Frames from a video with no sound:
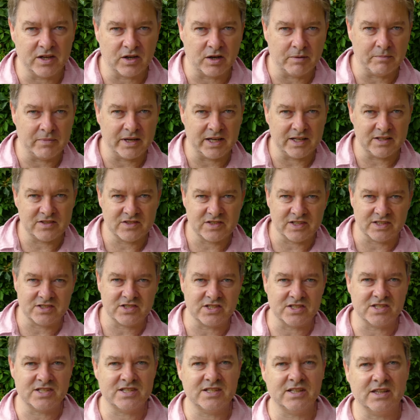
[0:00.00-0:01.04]
that I made
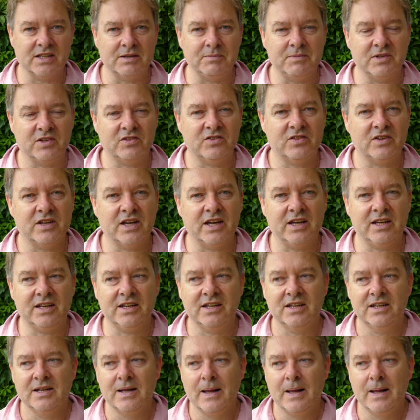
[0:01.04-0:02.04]
such a silly mistake,